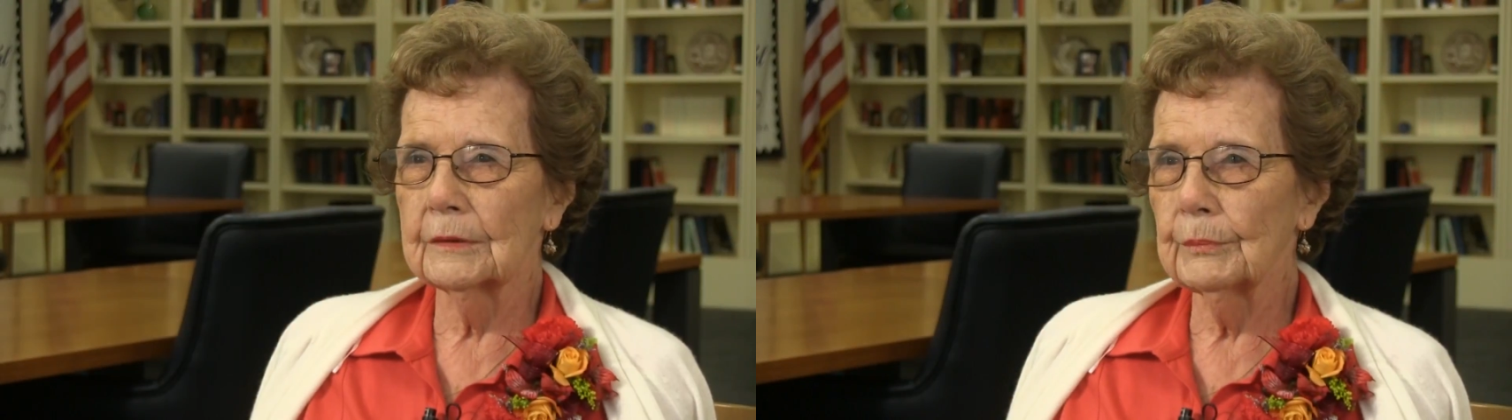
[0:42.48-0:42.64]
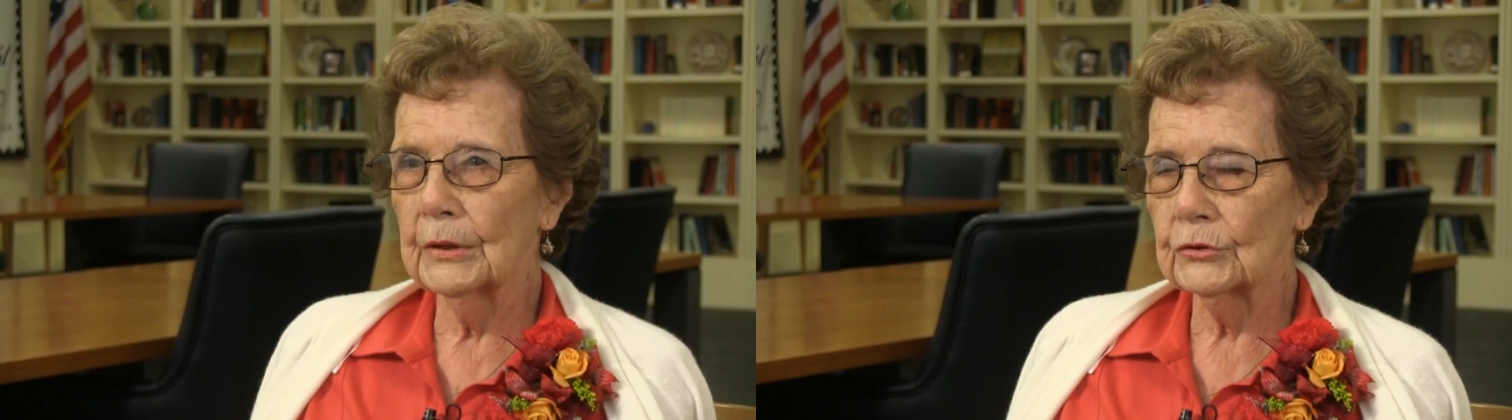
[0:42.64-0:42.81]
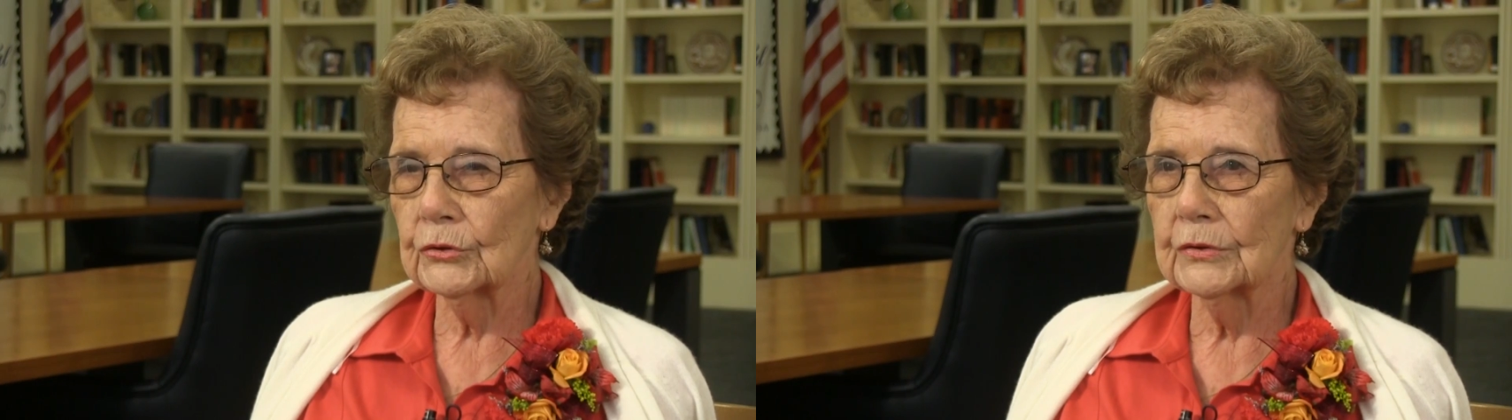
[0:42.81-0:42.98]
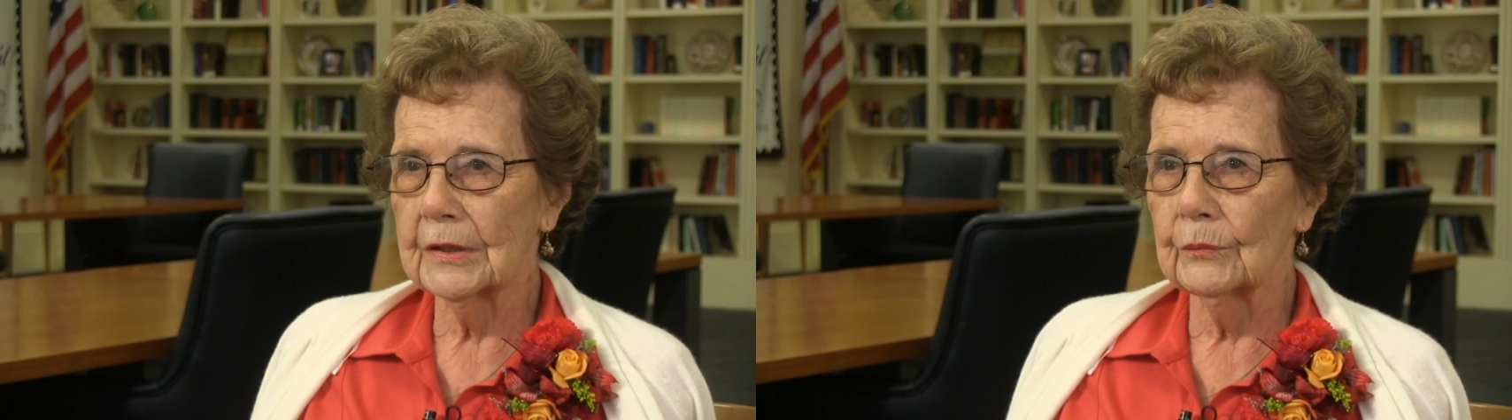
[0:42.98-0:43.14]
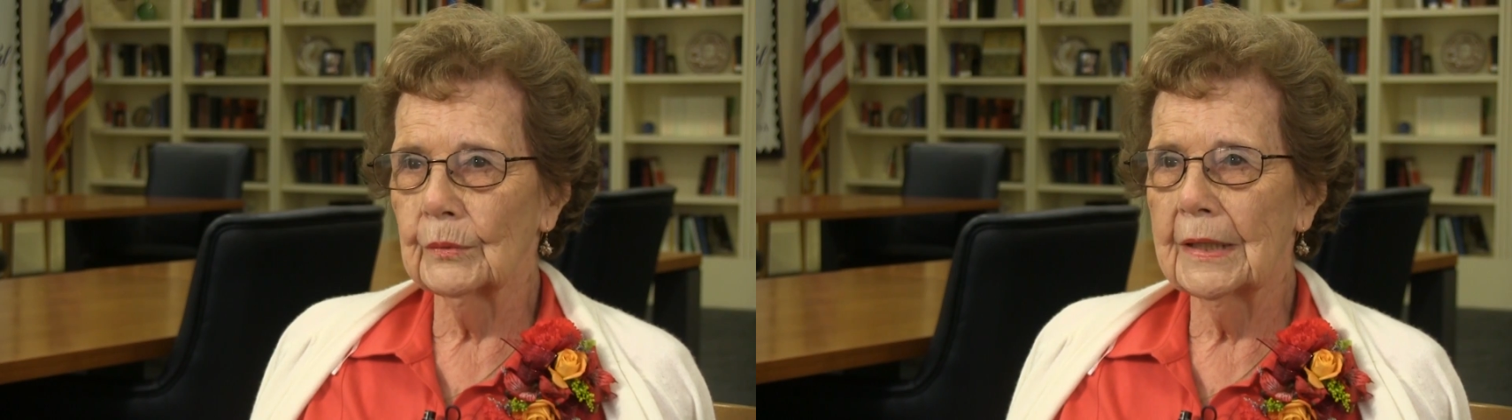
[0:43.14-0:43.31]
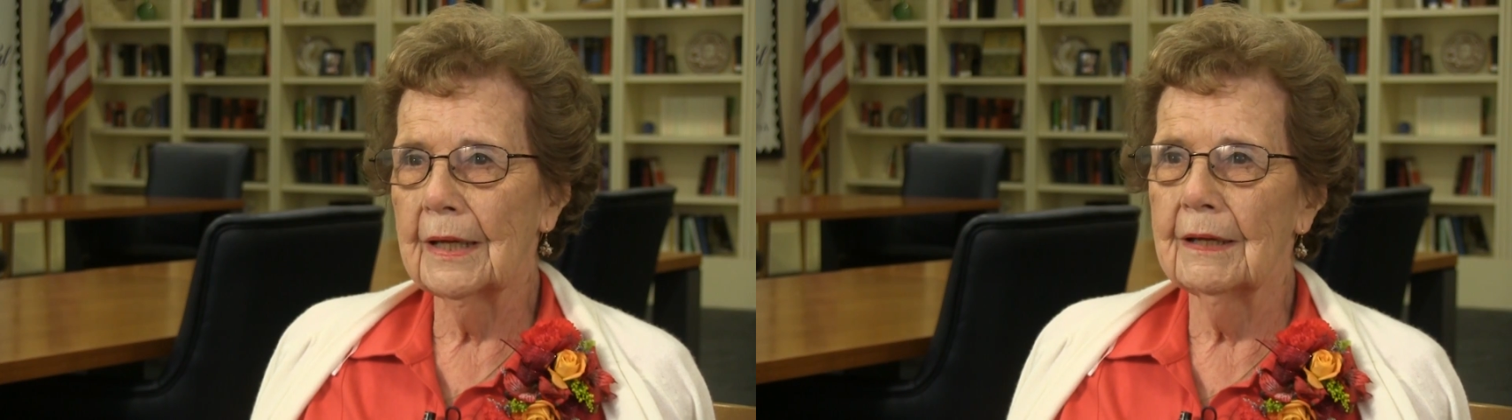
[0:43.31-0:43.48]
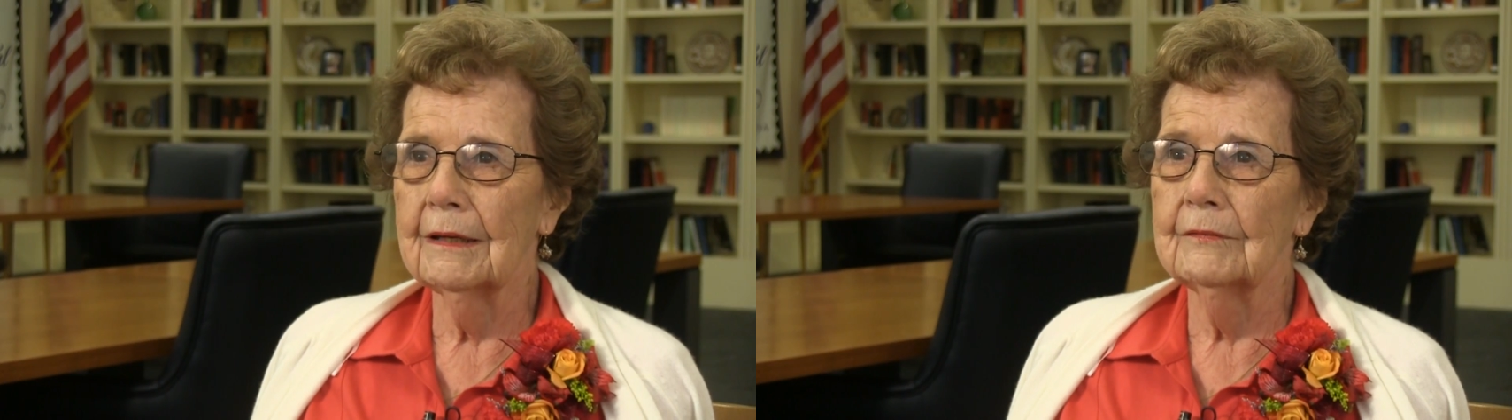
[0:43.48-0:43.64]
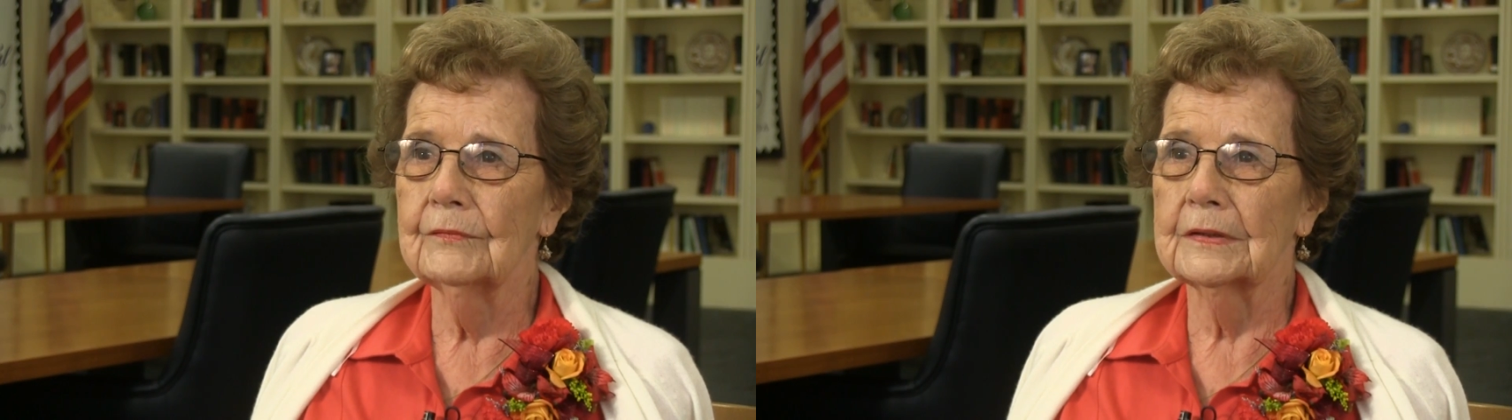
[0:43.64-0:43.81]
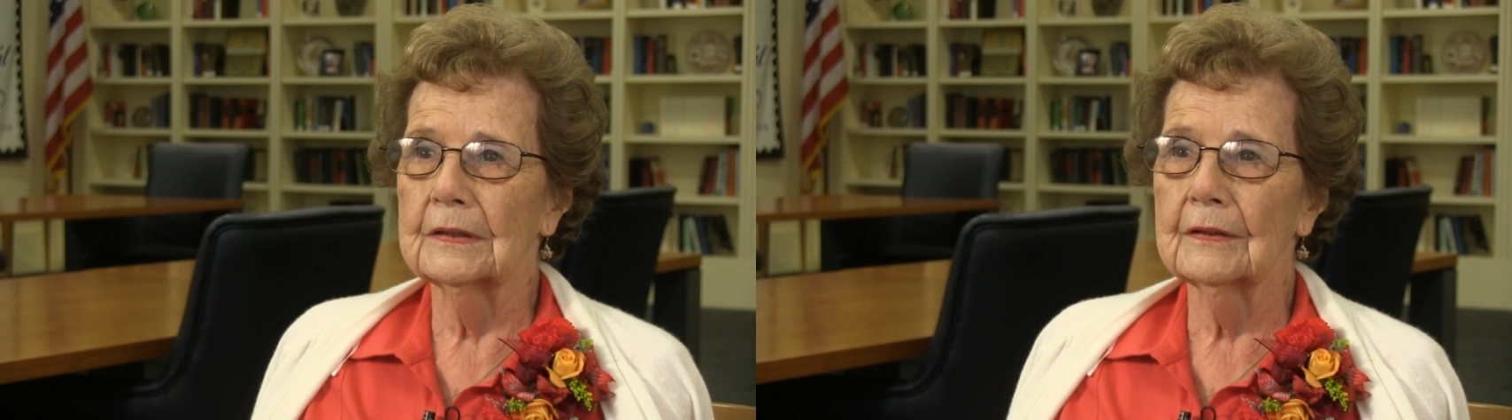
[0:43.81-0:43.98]
the pictures that we
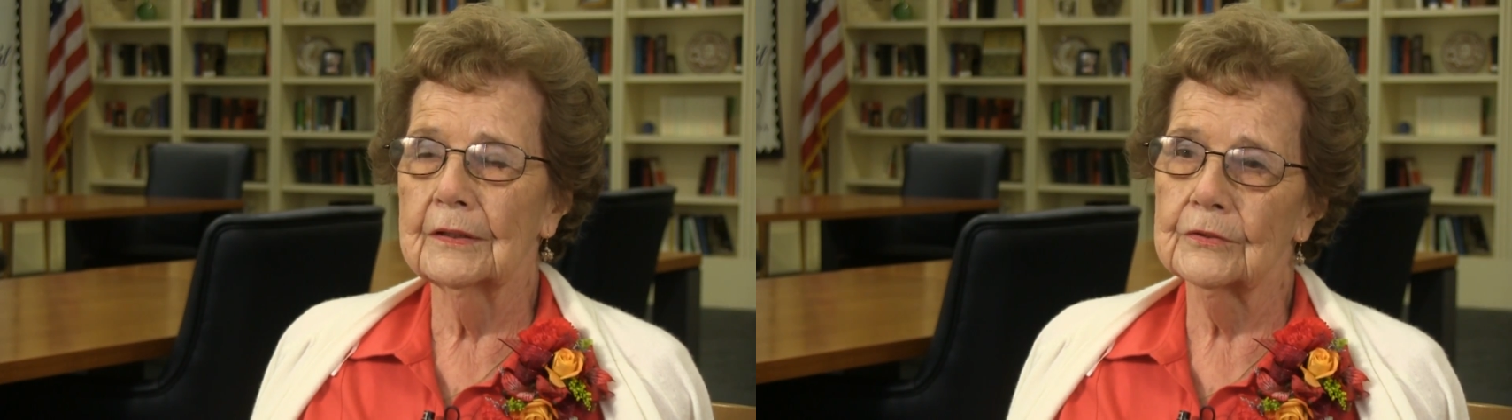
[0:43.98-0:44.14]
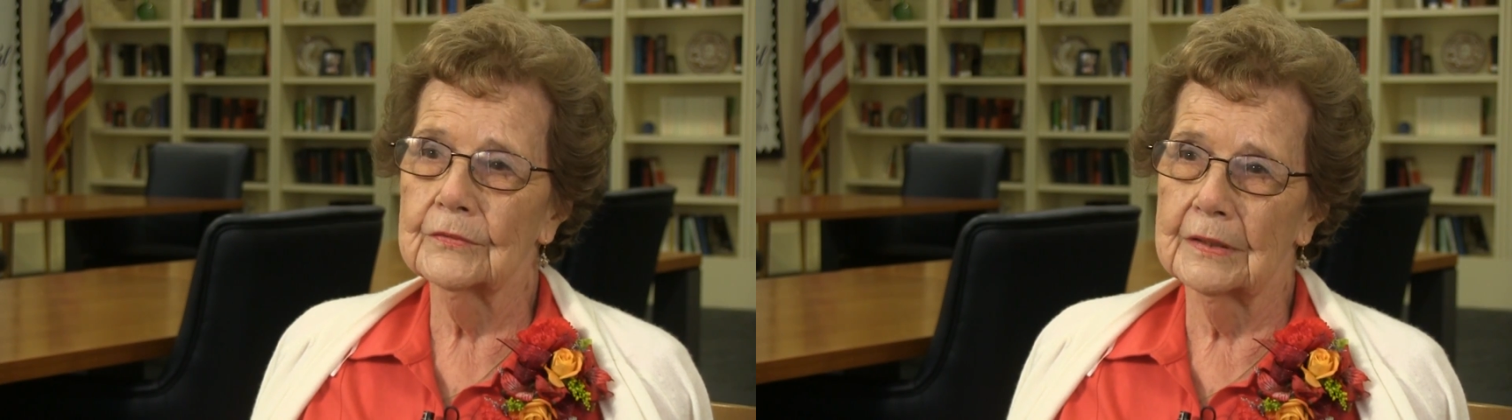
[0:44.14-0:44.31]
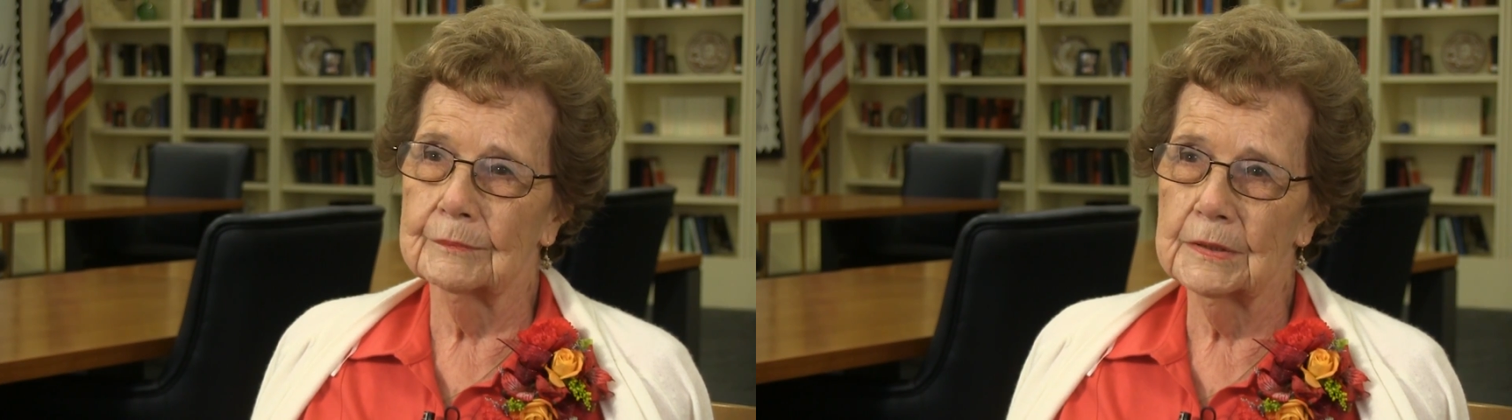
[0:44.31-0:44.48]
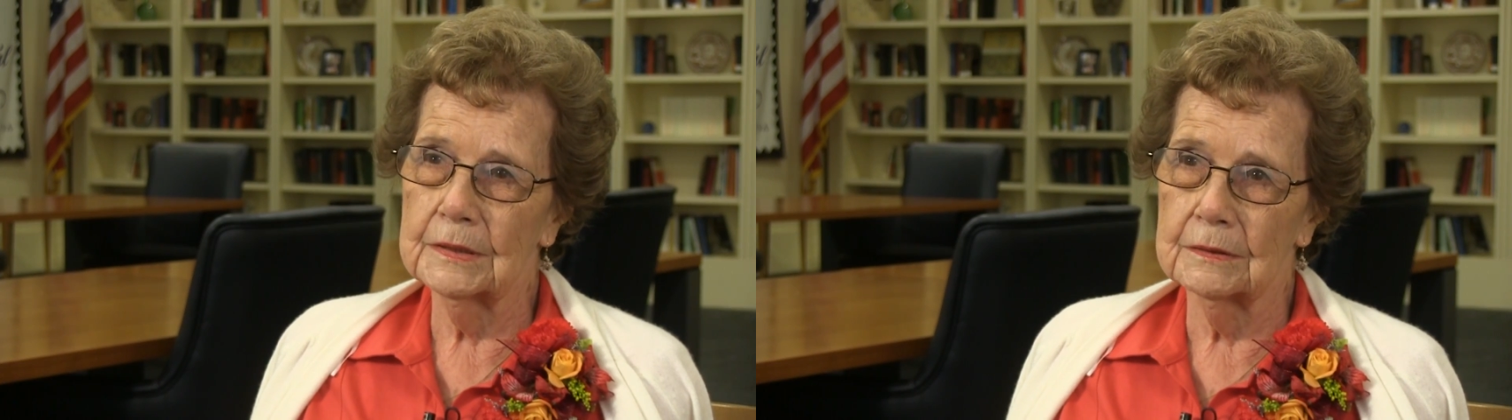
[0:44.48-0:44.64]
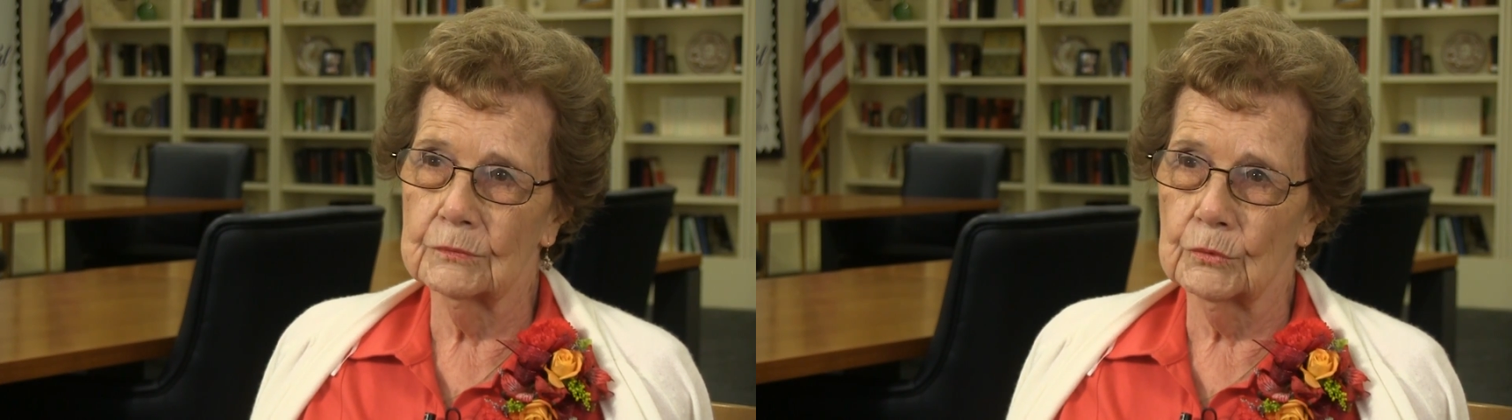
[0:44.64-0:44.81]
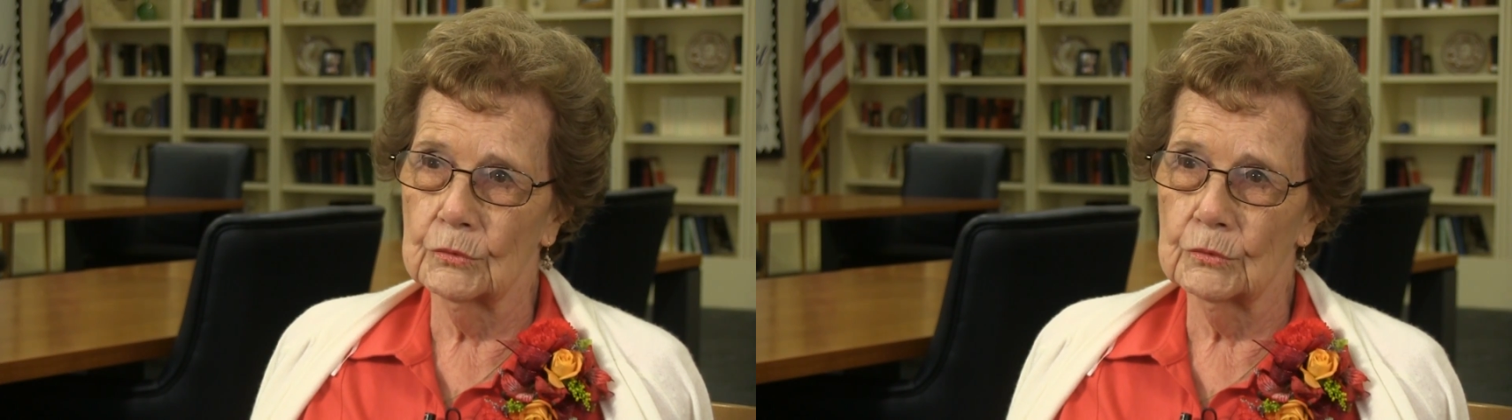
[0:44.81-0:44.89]
have and the letter that Mrs.